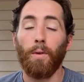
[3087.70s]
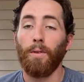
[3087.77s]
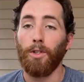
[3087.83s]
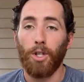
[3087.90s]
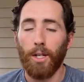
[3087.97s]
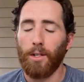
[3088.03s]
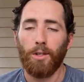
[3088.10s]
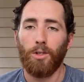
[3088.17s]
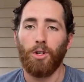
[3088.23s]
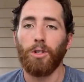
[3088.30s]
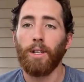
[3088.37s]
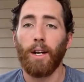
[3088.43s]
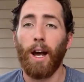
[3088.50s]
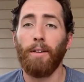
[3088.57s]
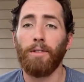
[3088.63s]
Jesus is just
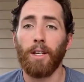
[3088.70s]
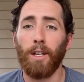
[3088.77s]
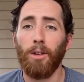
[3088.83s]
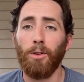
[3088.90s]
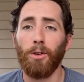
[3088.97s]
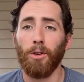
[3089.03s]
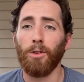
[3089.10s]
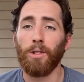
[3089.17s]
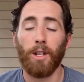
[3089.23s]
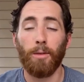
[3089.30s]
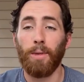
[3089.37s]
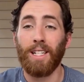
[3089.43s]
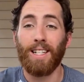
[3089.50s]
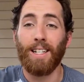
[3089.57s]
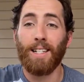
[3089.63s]
gonna have to heal you. It's gonna
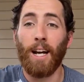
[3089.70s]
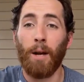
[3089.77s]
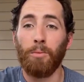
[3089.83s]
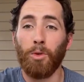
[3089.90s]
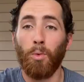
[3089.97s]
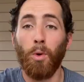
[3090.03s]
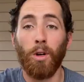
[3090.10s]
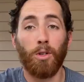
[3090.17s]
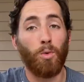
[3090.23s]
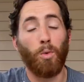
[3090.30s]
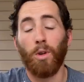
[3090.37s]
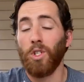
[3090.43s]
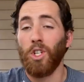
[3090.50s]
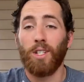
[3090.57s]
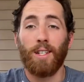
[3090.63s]
be 10 times worse.
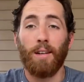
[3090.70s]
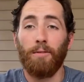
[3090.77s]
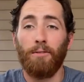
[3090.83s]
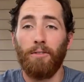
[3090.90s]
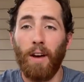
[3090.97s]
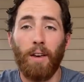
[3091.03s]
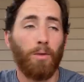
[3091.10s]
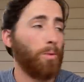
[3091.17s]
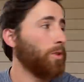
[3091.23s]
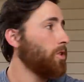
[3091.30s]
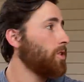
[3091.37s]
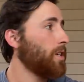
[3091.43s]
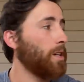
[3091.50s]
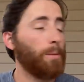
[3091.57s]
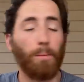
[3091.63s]
We're just in faith. We're
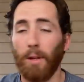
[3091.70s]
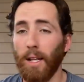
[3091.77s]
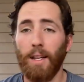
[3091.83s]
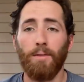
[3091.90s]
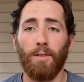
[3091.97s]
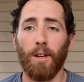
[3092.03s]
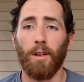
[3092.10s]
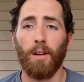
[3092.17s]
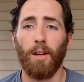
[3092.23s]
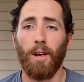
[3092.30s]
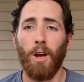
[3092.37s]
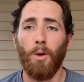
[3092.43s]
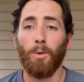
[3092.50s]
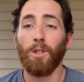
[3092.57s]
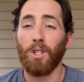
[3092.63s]
just gonna believe it.
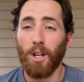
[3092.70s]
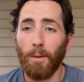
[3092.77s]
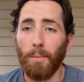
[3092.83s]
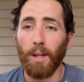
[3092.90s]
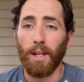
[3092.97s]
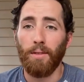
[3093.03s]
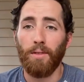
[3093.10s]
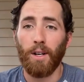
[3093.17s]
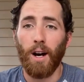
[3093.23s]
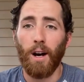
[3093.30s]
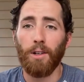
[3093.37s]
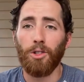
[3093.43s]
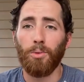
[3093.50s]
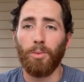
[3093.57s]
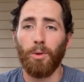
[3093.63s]
We're just gonna believe the
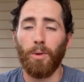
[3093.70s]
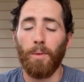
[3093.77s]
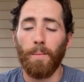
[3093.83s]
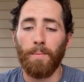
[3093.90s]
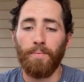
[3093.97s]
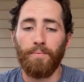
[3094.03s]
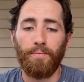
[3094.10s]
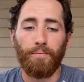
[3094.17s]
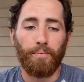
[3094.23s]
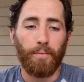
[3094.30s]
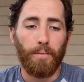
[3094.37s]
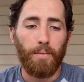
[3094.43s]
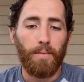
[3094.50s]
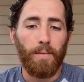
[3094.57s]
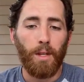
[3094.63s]
gospel.
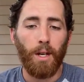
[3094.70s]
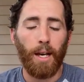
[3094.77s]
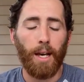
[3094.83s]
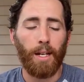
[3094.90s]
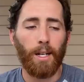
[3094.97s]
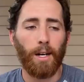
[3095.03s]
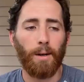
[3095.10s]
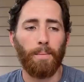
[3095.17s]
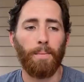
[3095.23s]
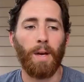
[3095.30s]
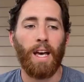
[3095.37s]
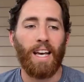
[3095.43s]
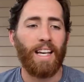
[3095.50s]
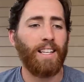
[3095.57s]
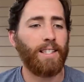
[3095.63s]
And
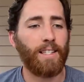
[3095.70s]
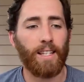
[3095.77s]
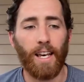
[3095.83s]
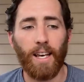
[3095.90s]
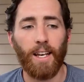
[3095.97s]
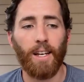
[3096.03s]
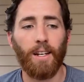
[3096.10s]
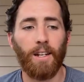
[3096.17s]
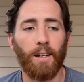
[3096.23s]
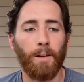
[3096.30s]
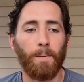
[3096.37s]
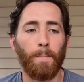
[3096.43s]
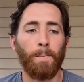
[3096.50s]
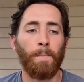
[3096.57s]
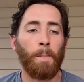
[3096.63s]
he's skiing,
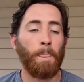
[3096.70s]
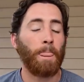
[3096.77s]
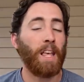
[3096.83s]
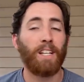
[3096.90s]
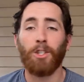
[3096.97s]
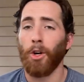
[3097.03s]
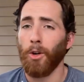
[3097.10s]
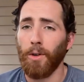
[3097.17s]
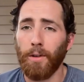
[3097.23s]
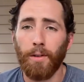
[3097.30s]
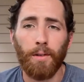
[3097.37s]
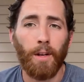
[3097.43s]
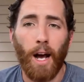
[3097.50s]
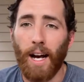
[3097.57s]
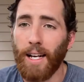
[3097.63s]
it's
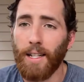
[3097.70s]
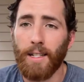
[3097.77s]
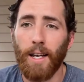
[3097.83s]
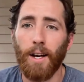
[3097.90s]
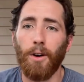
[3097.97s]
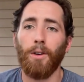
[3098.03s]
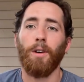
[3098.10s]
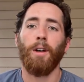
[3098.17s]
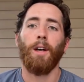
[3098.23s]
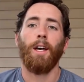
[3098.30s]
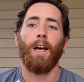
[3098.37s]
hurting, I can tell.